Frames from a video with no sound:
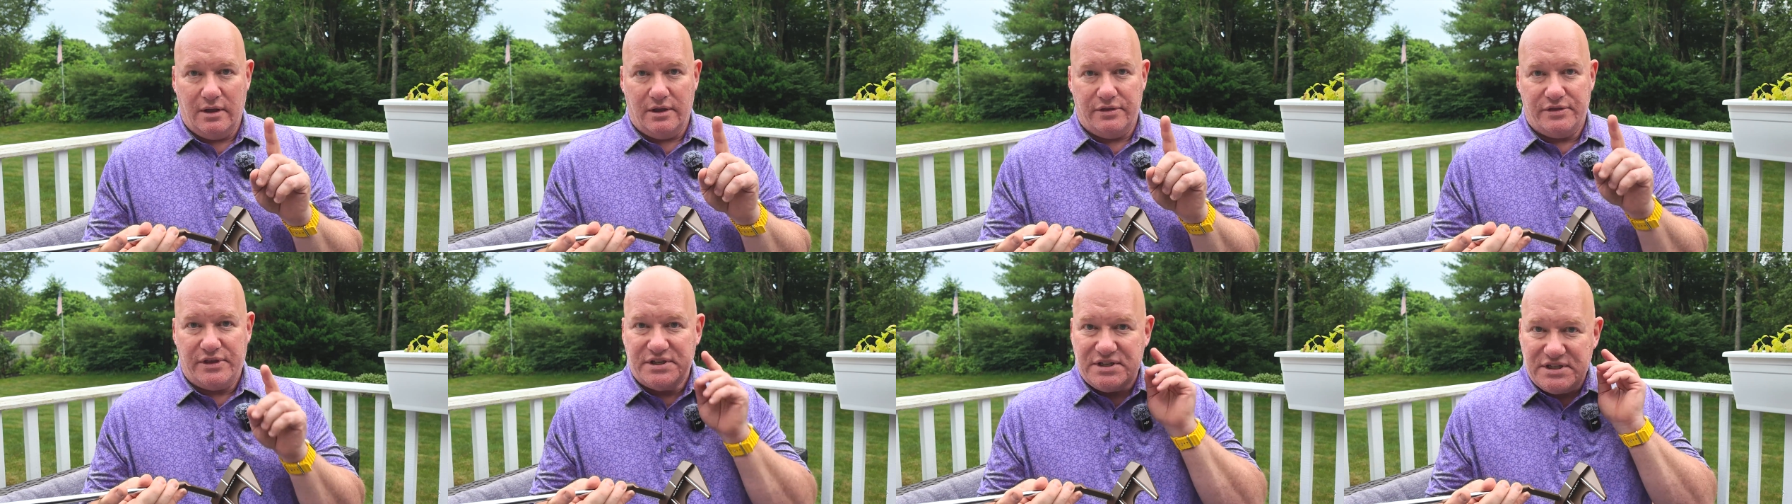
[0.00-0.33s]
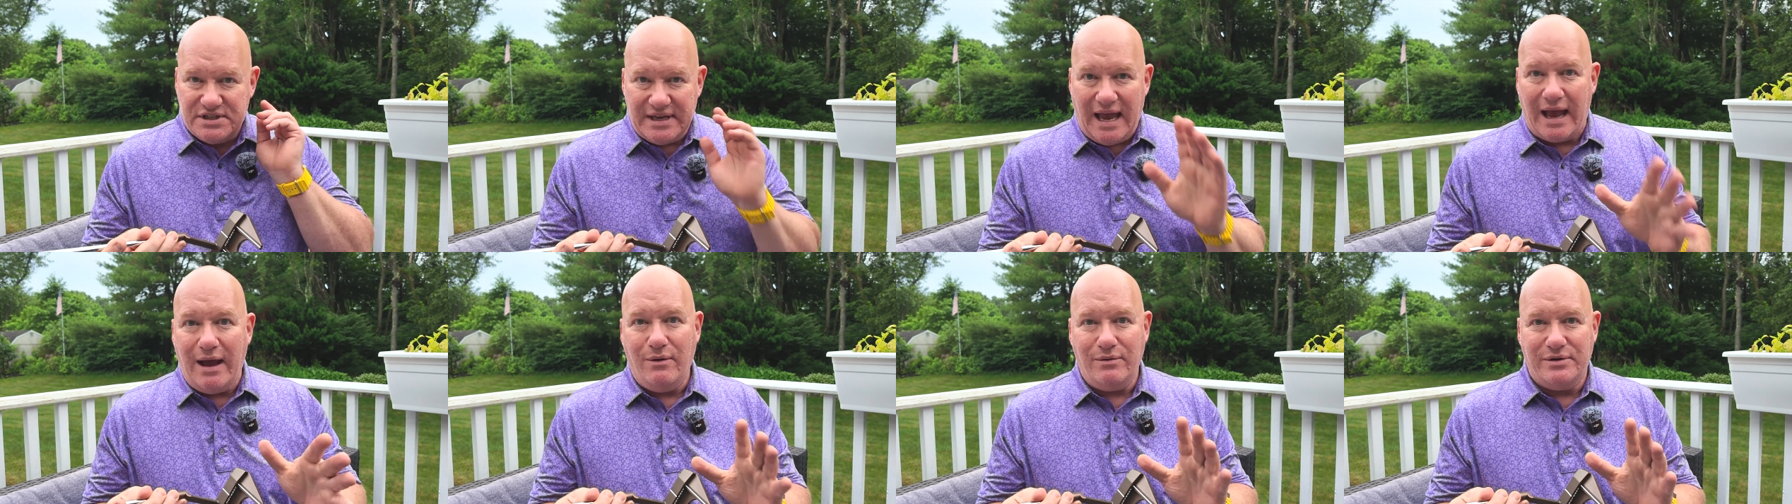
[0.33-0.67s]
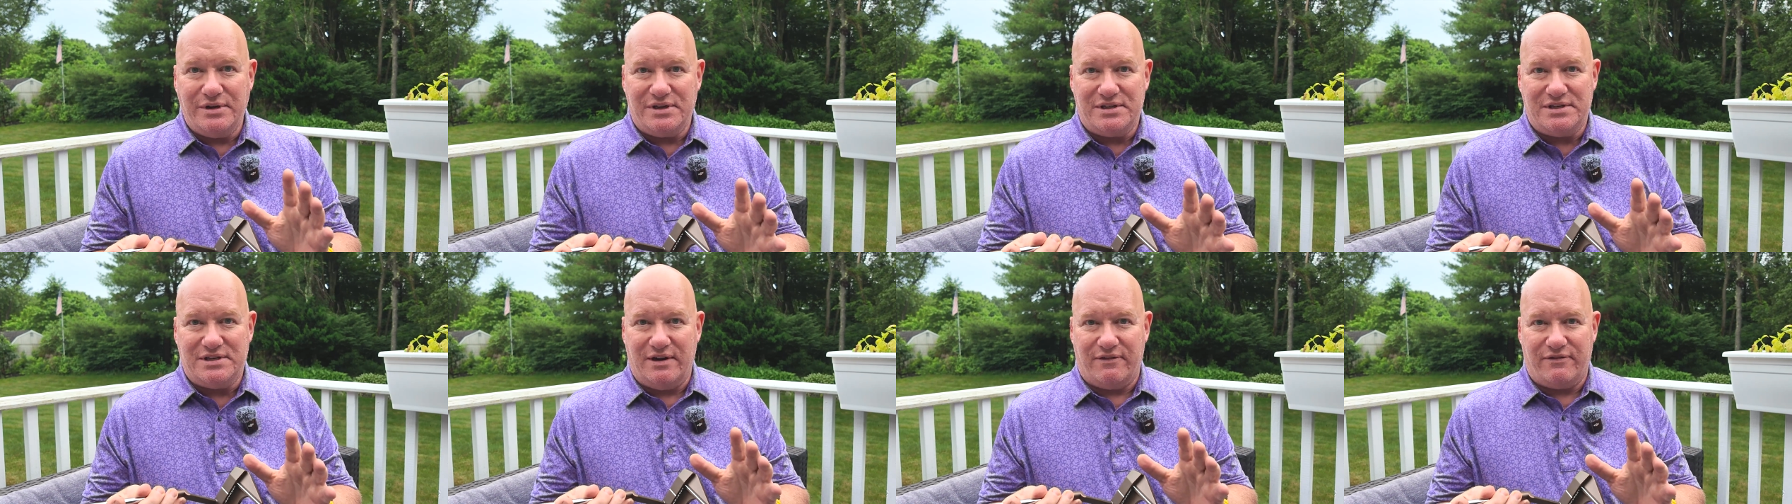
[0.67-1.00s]
The sound
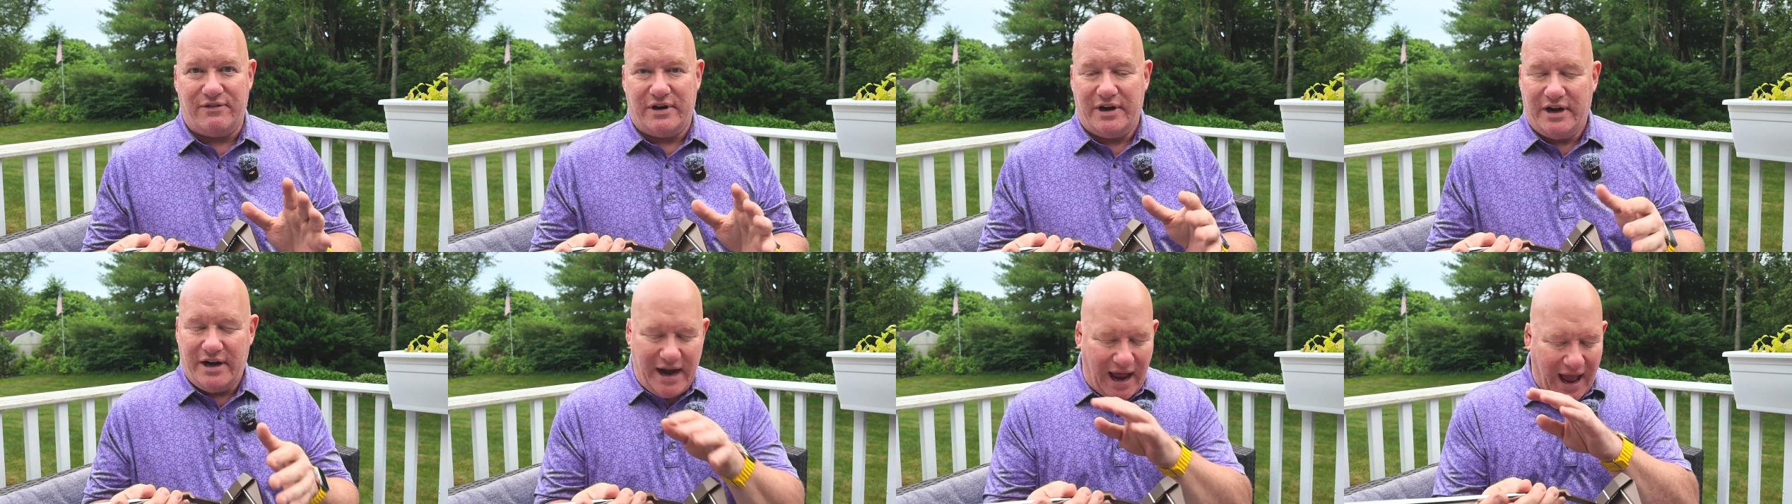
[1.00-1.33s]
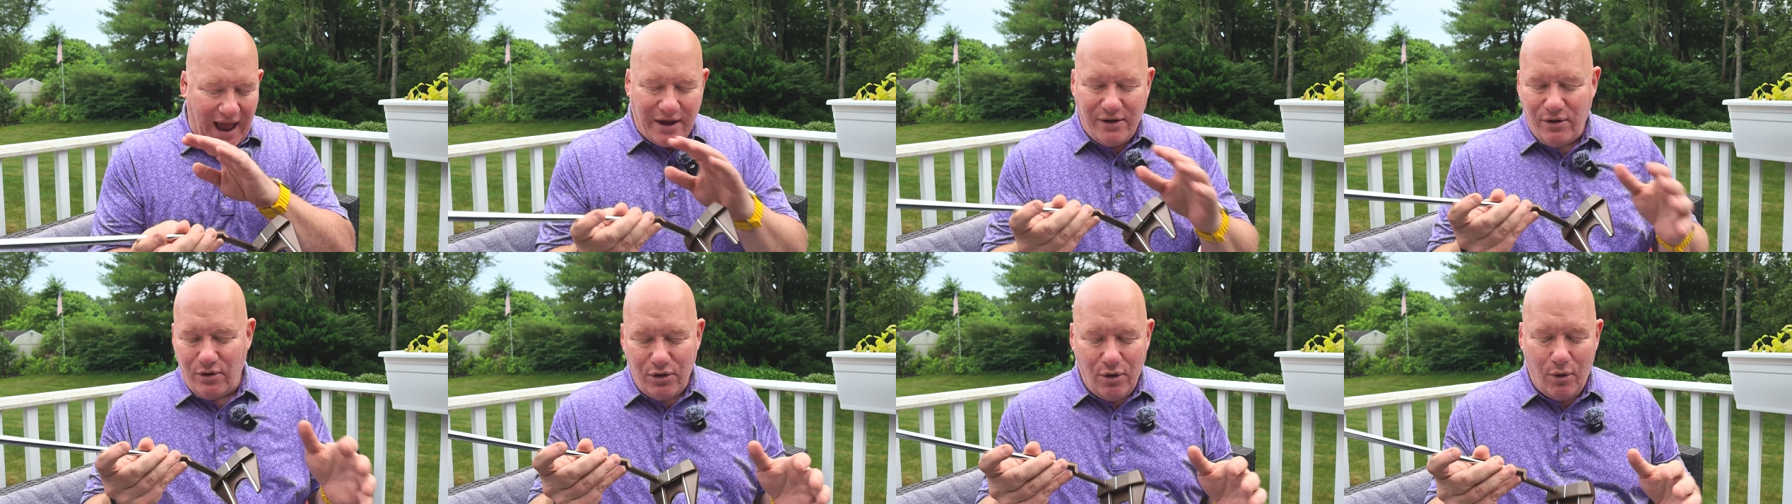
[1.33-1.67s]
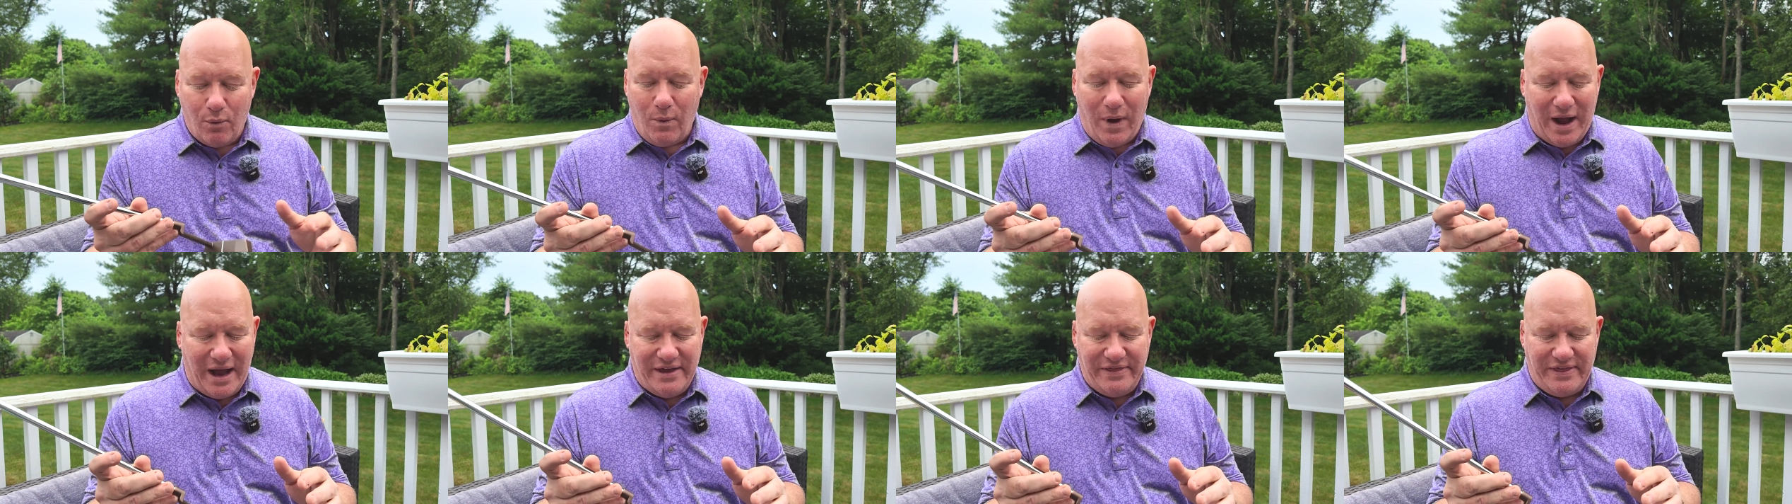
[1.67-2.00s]
is different, and I don't know
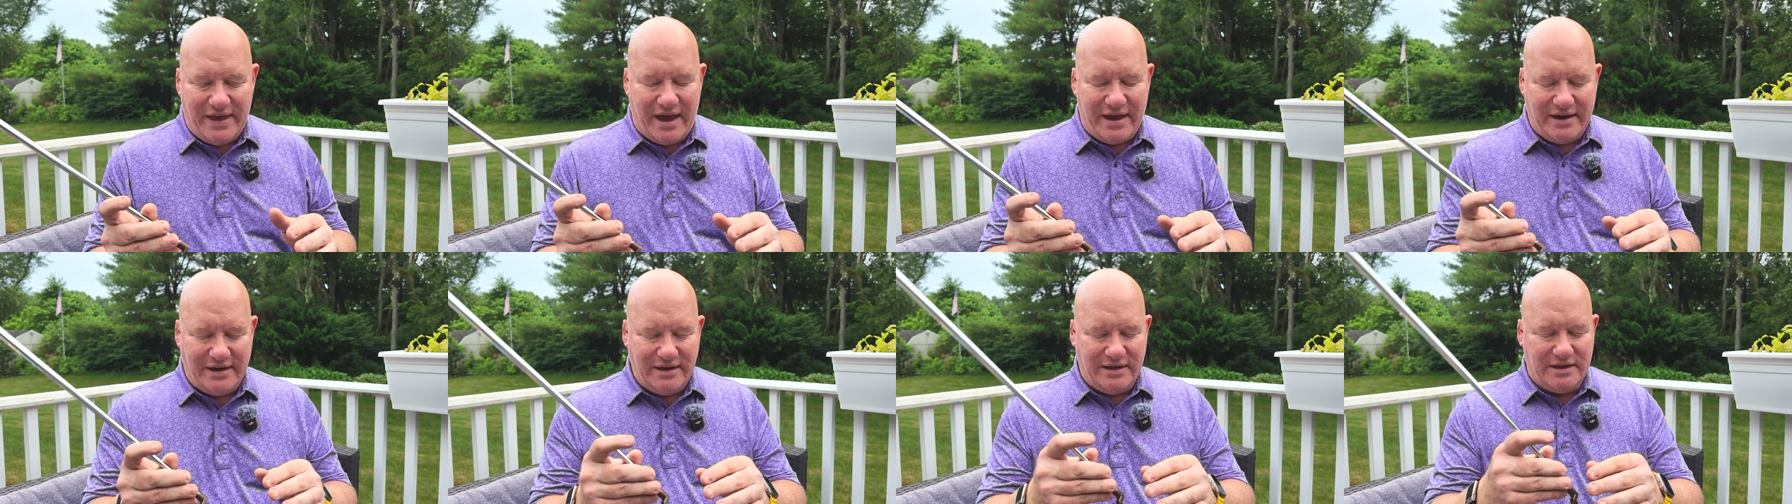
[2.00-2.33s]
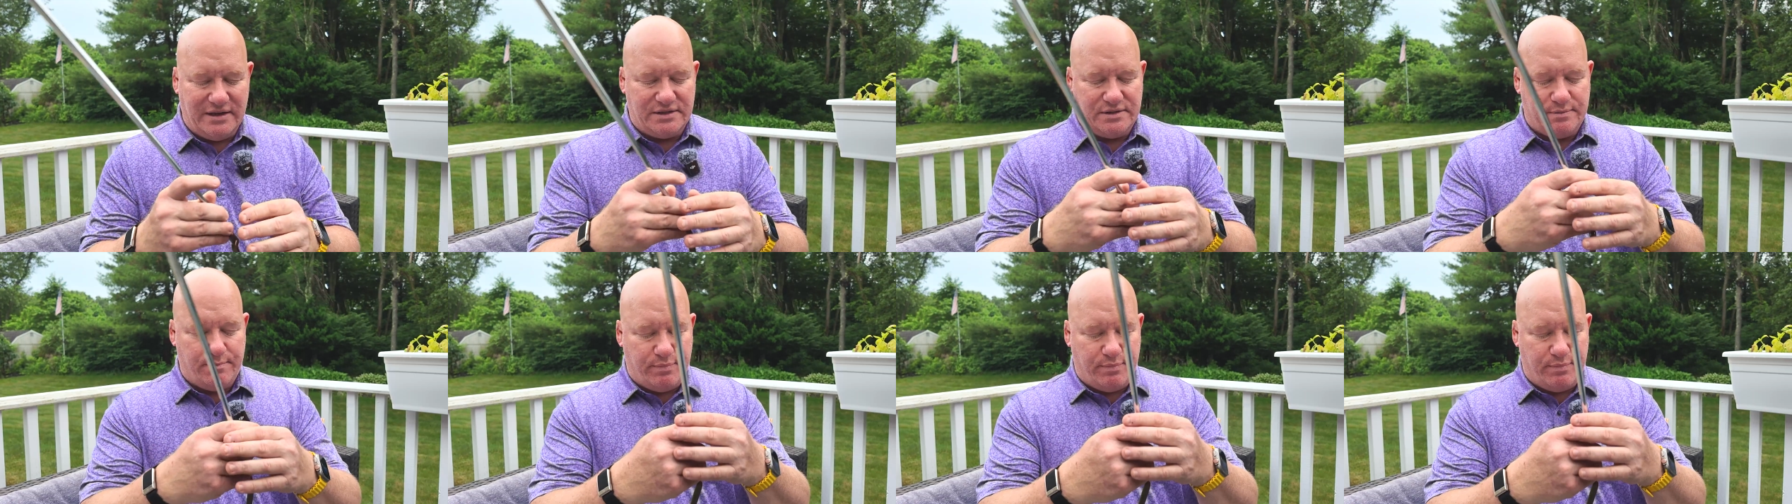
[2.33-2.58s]
why that is,